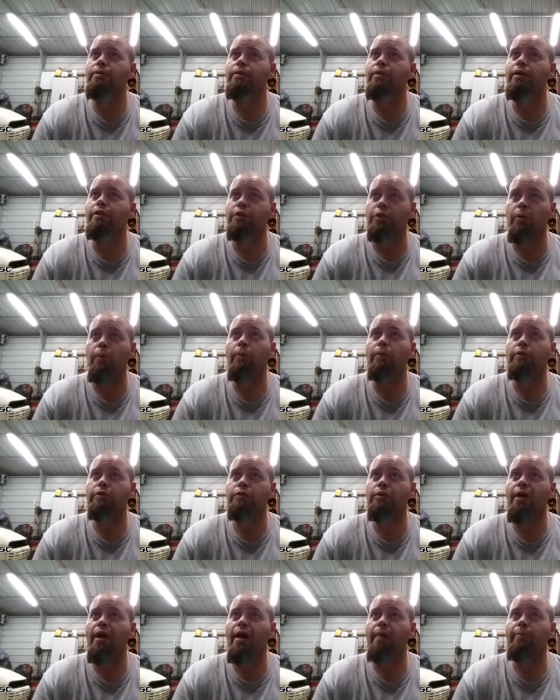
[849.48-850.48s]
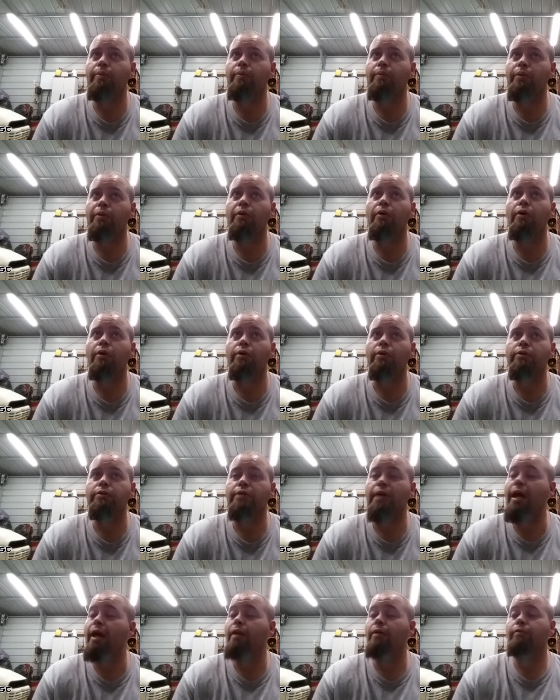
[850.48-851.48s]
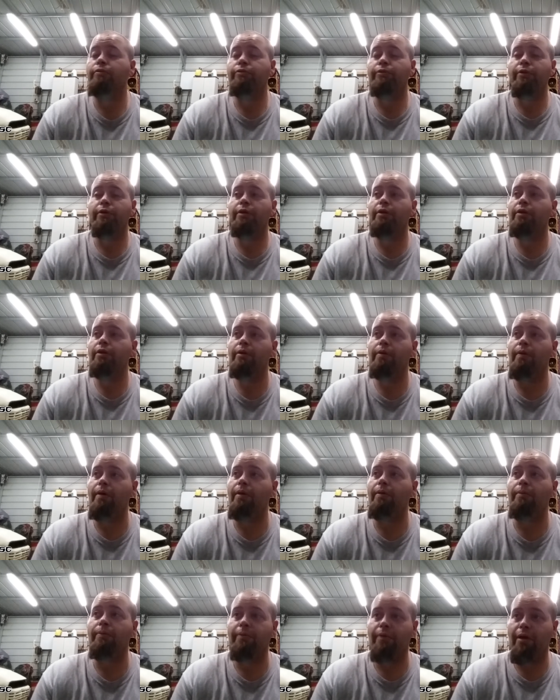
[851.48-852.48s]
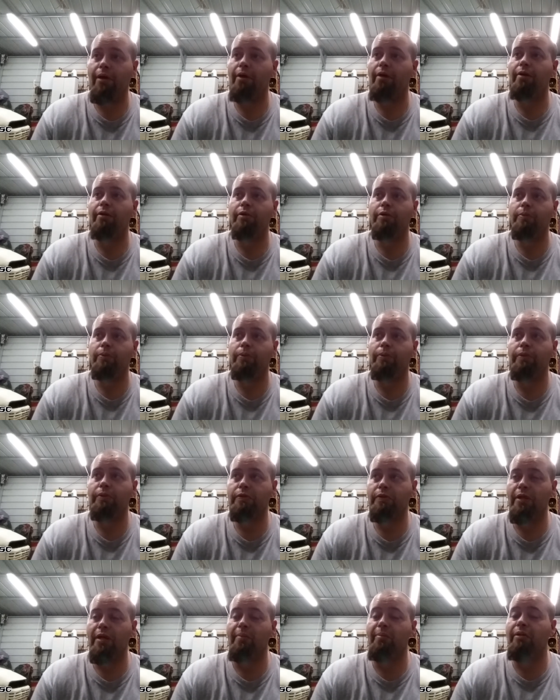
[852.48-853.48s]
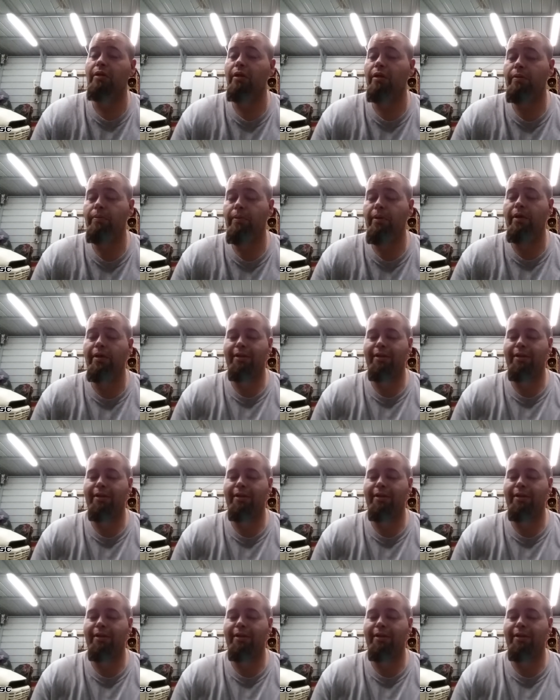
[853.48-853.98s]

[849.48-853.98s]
it's going to happen regardless? I don't fucking know. I don't care at this point in time. But anyway,